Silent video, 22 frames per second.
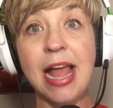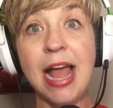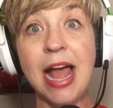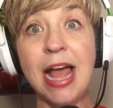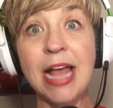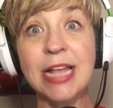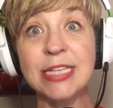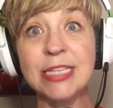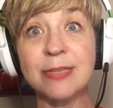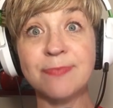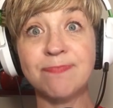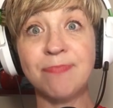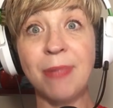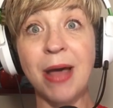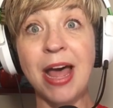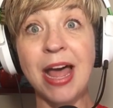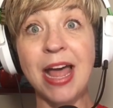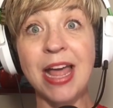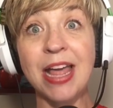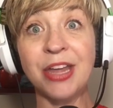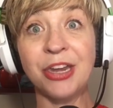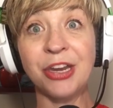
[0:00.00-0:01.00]
A
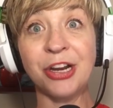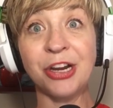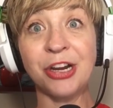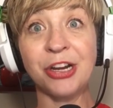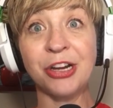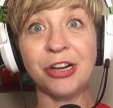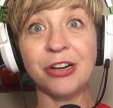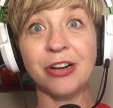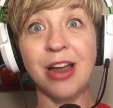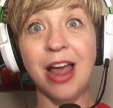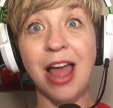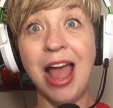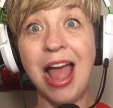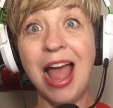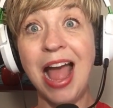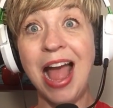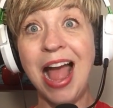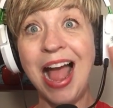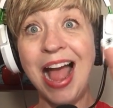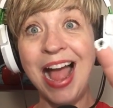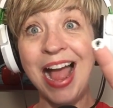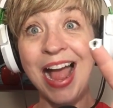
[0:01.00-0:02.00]
spider!
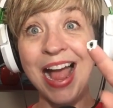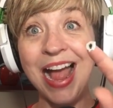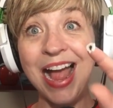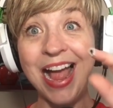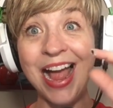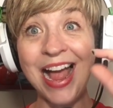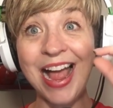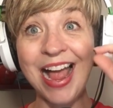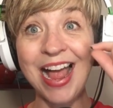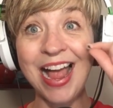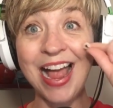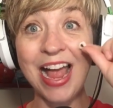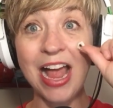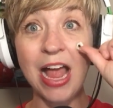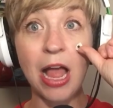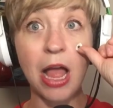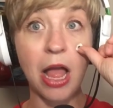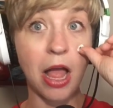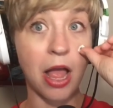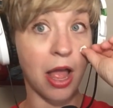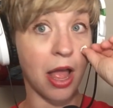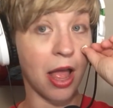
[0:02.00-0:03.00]

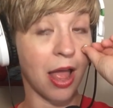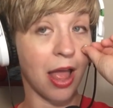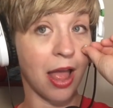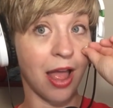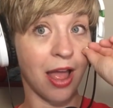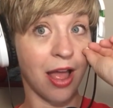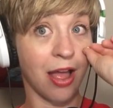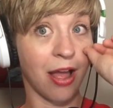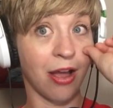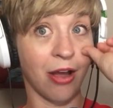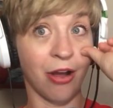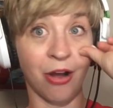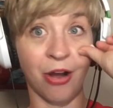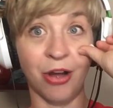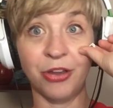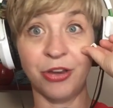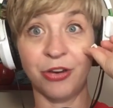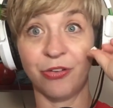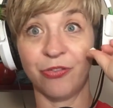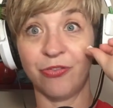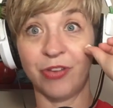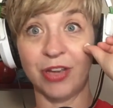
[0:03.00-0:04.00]
Ah!
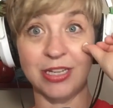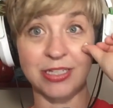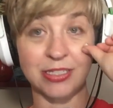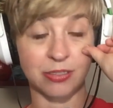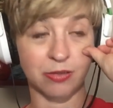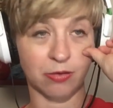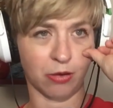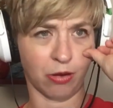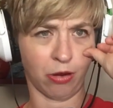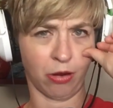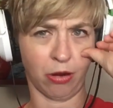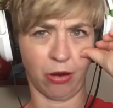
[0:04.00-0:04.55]
On your face.